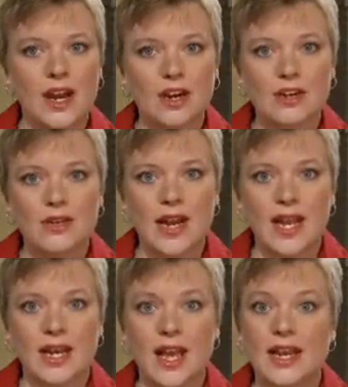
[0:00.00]
Eric
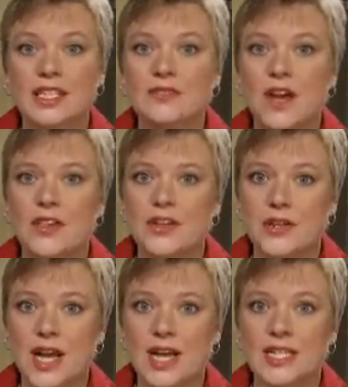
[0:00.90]
Crane, and his father,
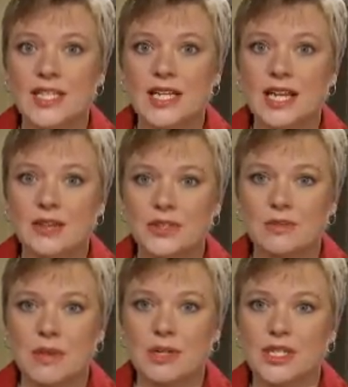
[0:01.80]
Ukiah City Council
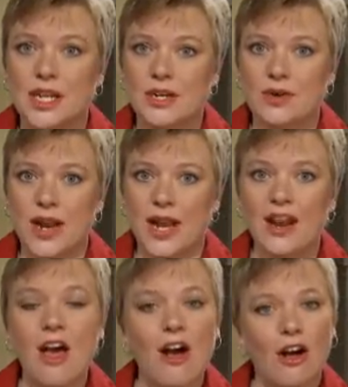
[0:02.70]
member Doug
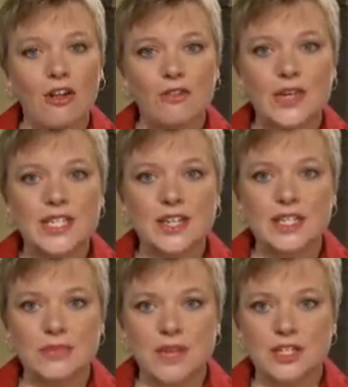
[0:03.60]
Crane, all voiced their
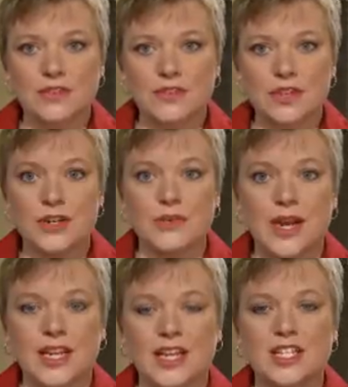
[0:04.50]
displeasure for the new
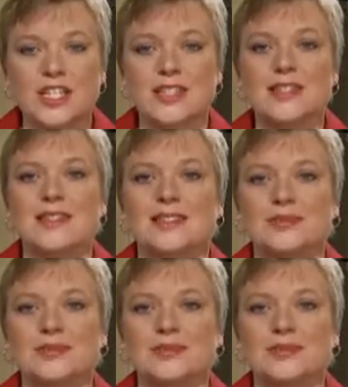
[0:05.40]
regulations.